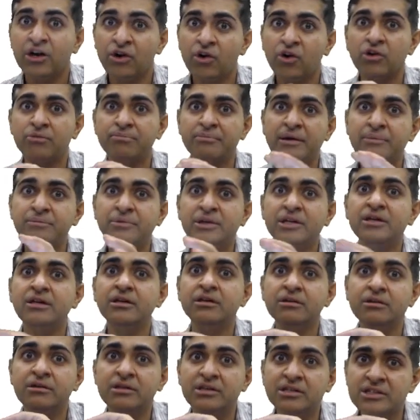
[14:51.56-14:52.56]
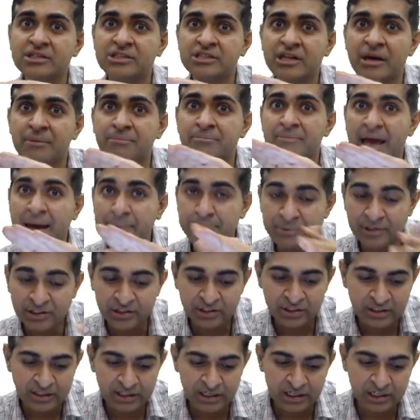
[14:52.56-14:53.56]
or maybe some
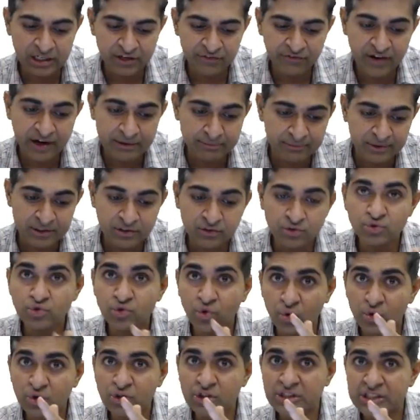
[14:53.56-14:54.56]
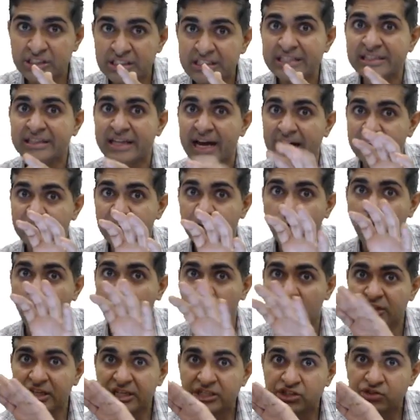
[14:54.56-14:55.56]
epithelial defect, but you don't see that. The
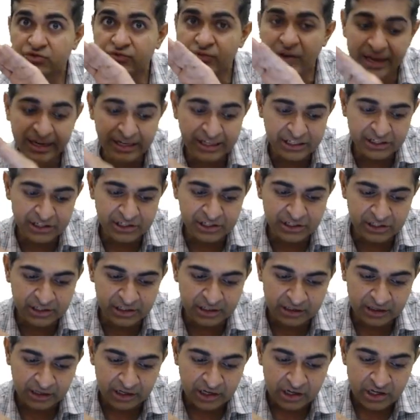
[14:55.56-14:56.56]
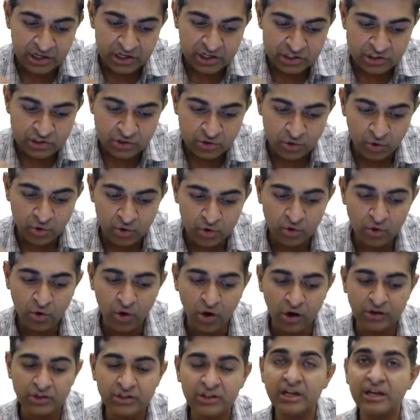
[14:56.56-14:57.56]
cornea is very clear, so
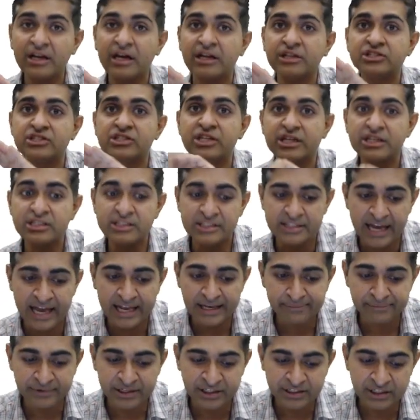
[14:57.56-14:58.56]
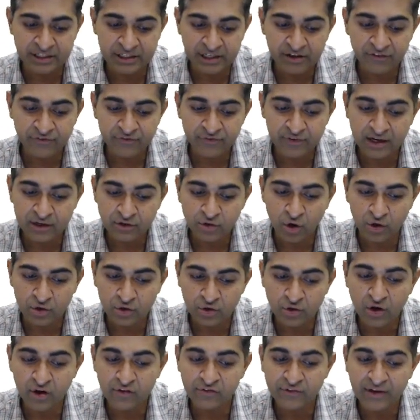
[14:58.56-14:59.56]
corneal ulcer is eliminated. If we are
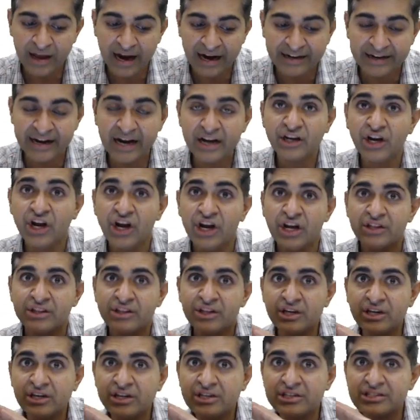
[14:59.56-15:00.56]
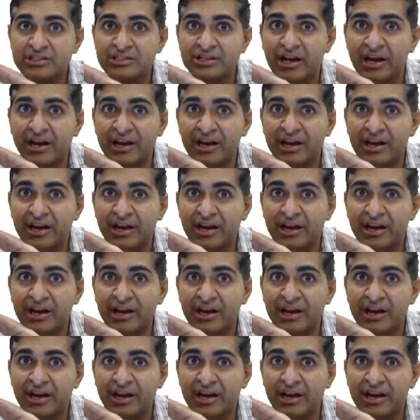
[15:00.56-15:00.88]
talking of cataract, there is